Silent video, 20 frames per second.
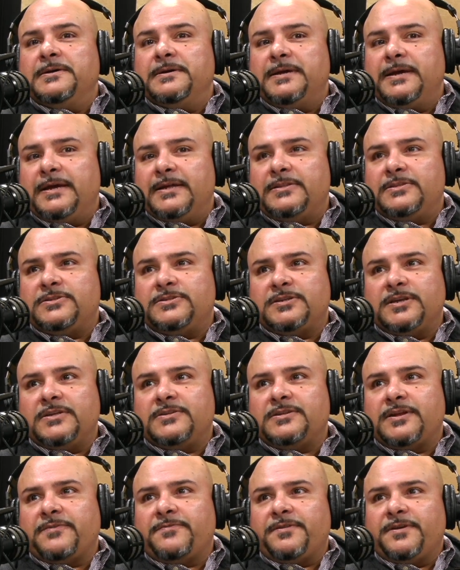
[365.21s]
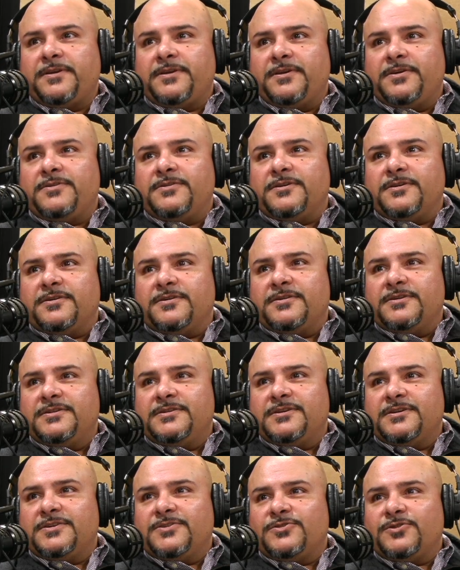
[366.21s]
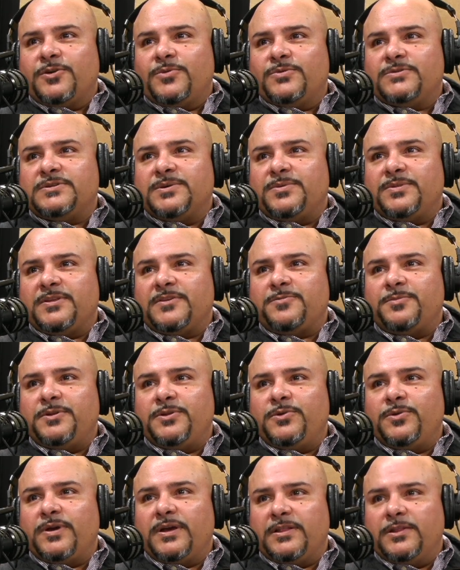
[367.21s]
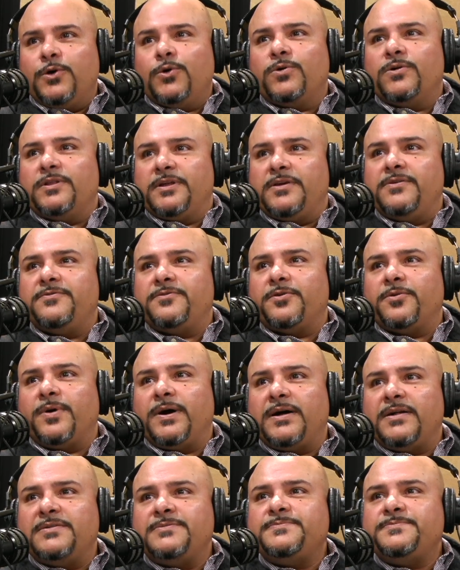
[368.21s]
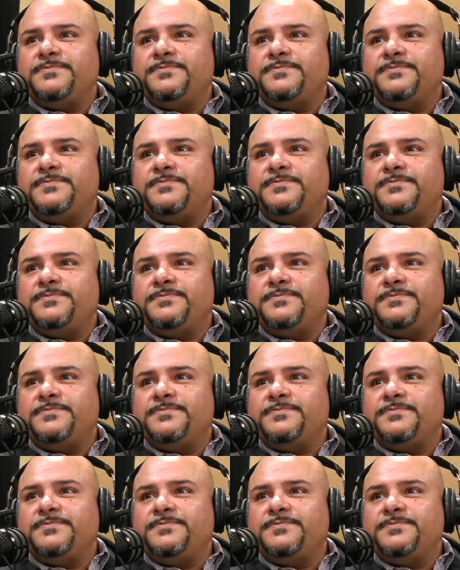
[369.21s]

it's definitely good to consult with someone that's been doing it locally for a while.